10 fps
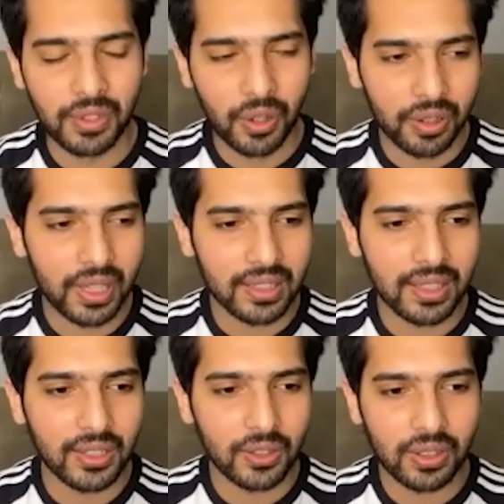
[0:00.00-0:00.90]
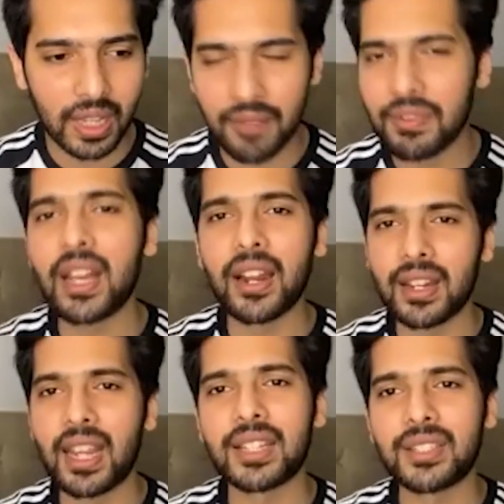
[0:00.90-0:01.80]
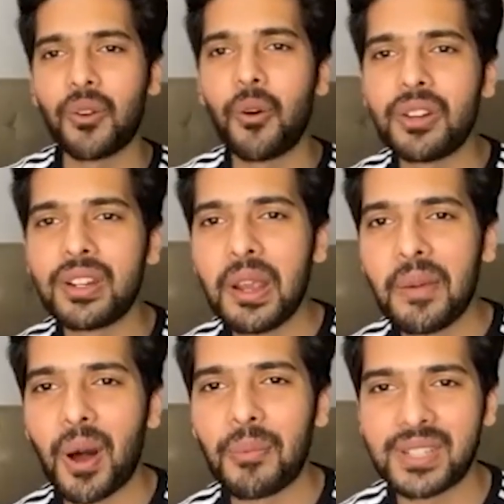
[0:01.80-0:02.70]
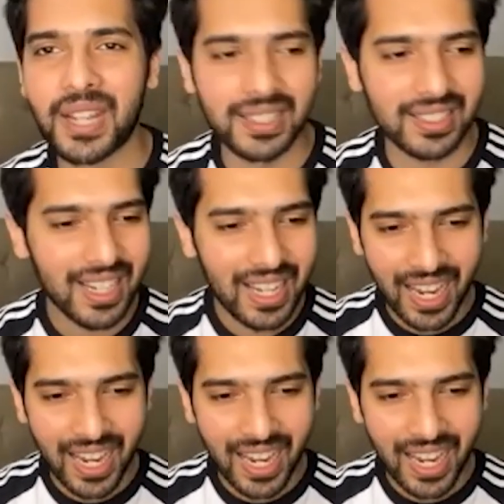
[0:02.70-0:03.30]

you know, there's this. Every country has their own pop stars